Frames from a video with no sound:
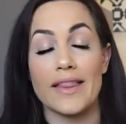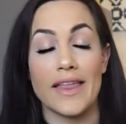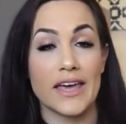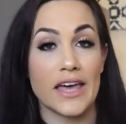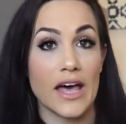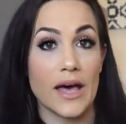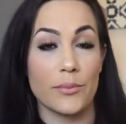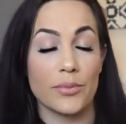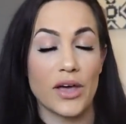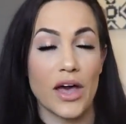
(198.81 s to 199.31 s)

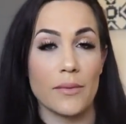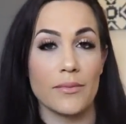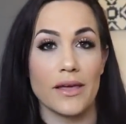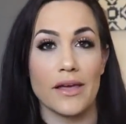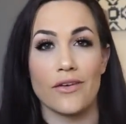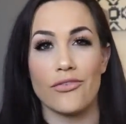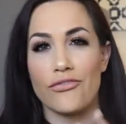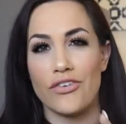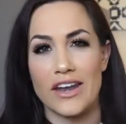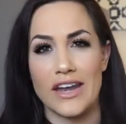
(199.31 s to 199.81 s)
like
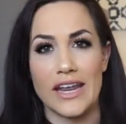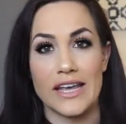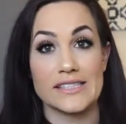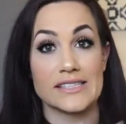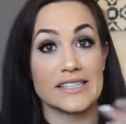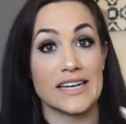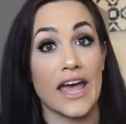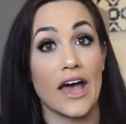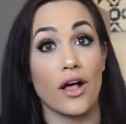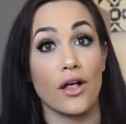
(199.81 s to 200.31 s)
upcoming
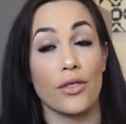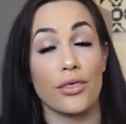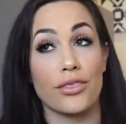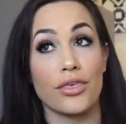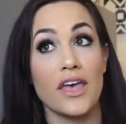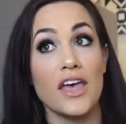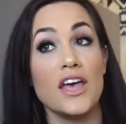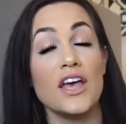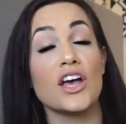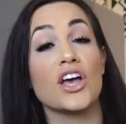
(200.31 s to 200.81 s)
fitness and
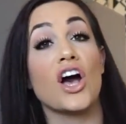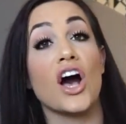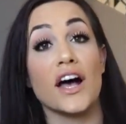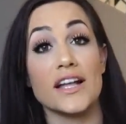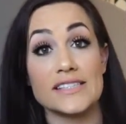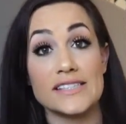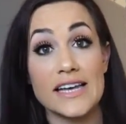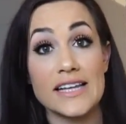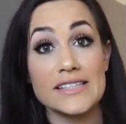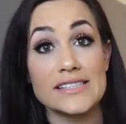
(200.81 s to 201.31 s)
health
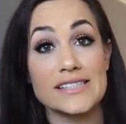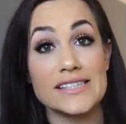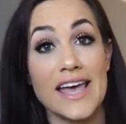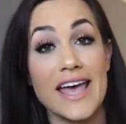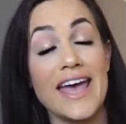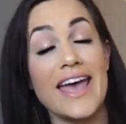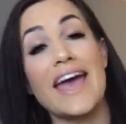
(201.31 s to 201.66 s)
content.